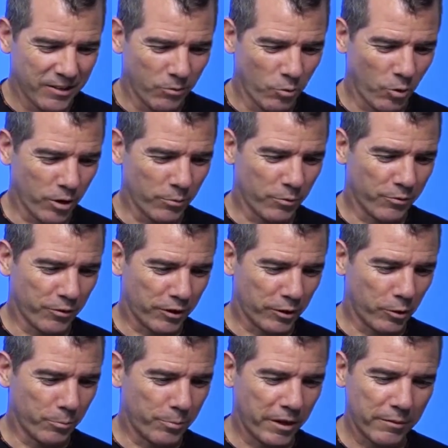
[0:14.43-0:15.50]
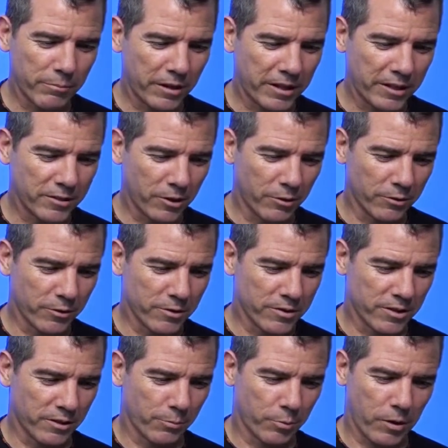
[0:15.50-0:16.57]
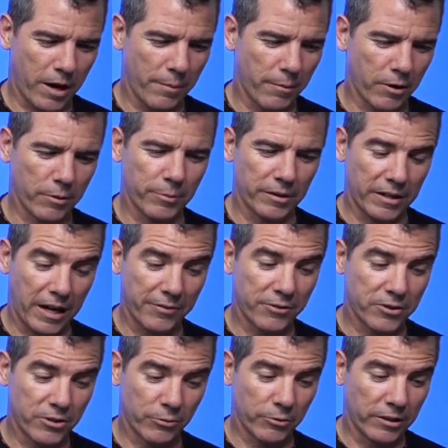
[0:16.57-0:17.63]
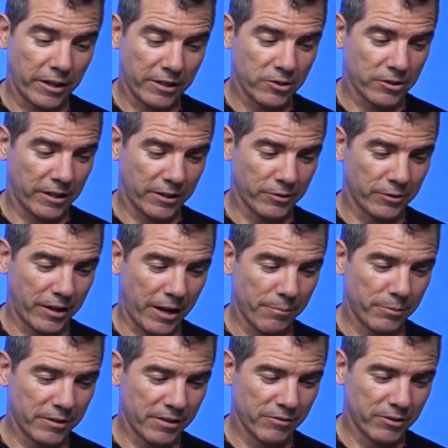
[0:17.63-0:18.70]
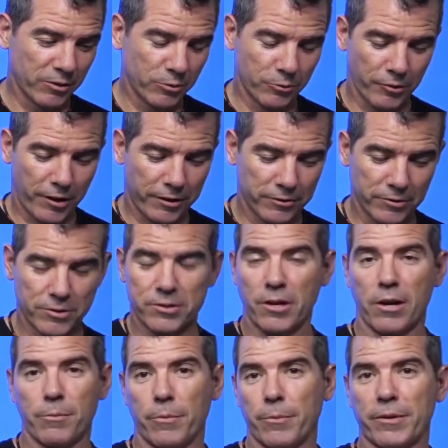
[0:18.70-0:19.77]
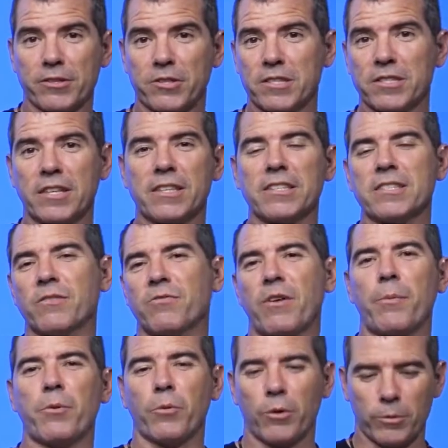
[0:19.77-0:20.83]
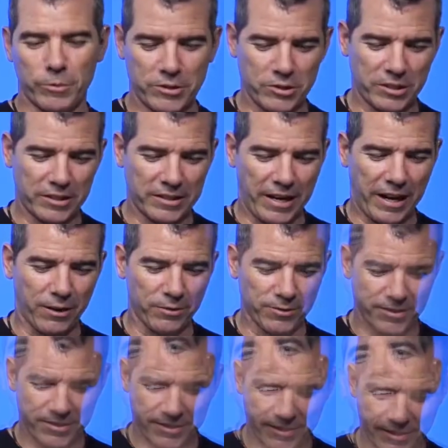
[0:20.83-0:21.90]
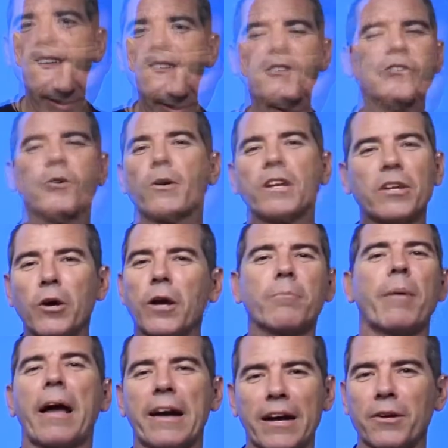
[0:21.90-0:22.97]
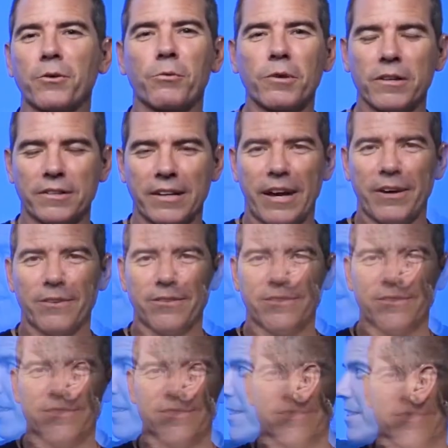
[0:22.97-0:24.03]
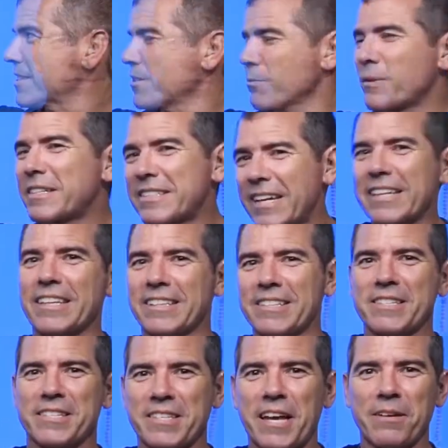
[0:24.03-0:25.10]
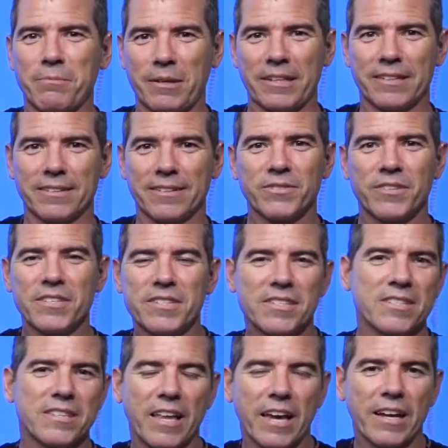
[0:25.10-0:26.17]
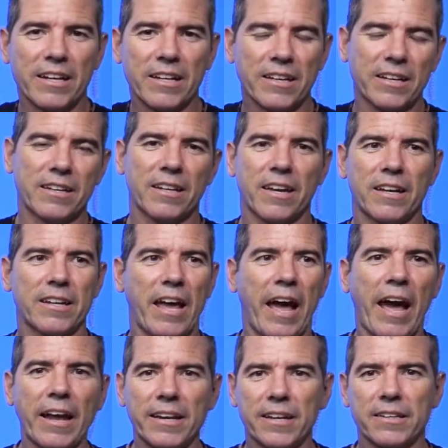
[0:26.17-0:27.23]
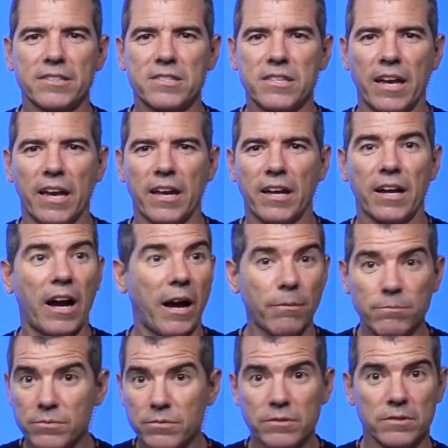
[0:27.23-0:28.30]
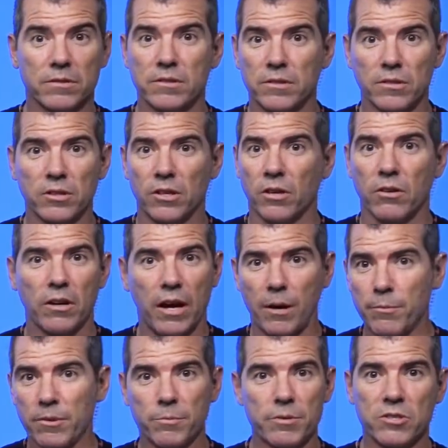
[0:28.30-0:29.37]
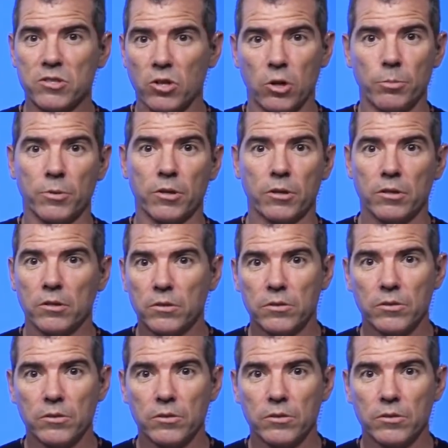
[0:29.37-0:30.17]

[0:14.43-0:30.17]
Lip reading: Warren will forego big money donors in the primary, but not the general election. I do not believe in unilateral disarmament. She said this in February when she announced, and she's already gone back on her word now. This is a ridiculous statement. This is like an addict saying, I'm going to be sober,